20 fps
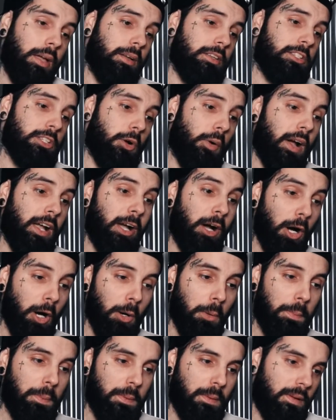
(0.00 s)
So I
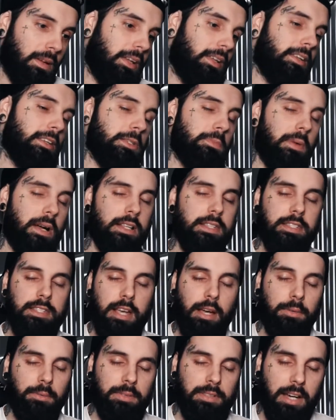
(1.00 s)
hope, and this might
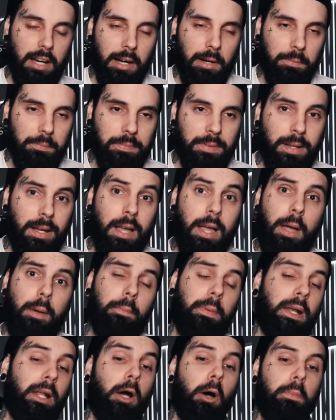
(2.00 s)
sound dumb,
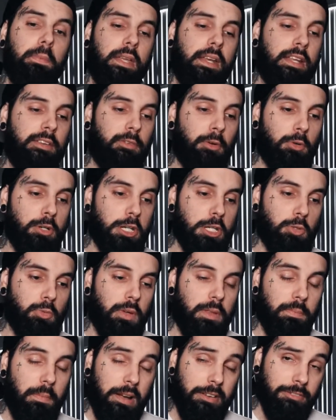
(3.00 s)
but I hope that even just
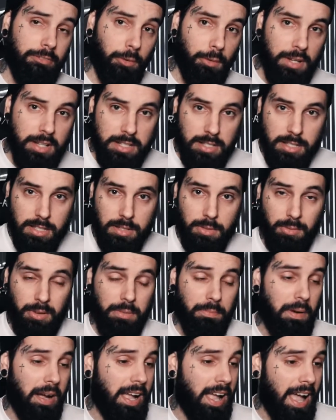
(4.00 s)
with my voice,
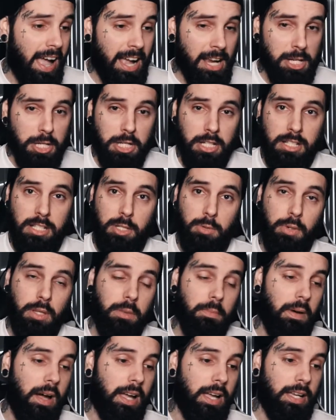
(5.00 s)
with my actions,
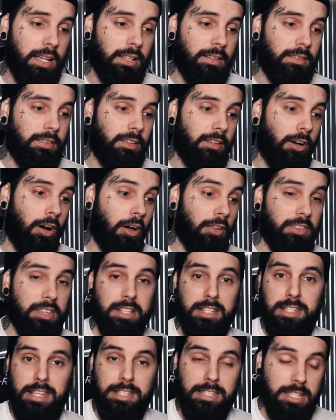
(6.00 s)
with my
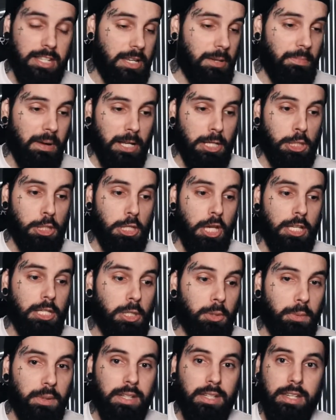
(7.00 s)
authenticity, my
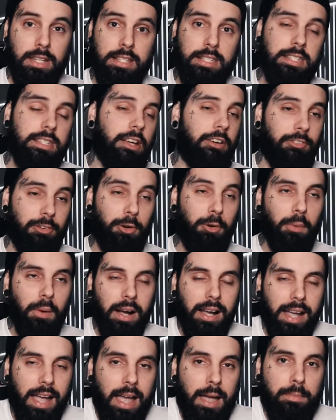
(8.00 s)
genuineness of who
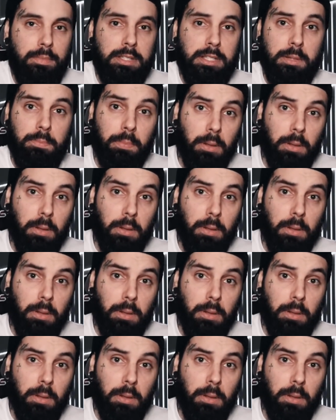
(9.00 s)
I am as a